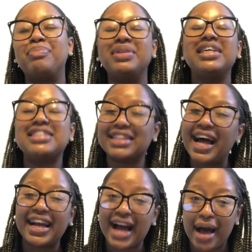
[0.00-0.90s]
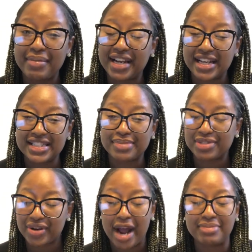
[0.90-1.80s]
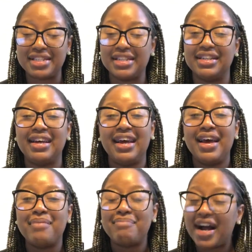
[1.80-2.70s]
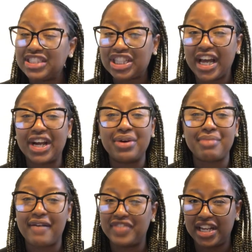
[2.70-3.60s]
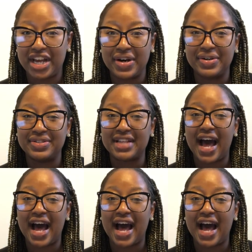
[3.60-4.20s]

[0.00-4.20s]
please like, comment, and subscribe to my channel, my videos.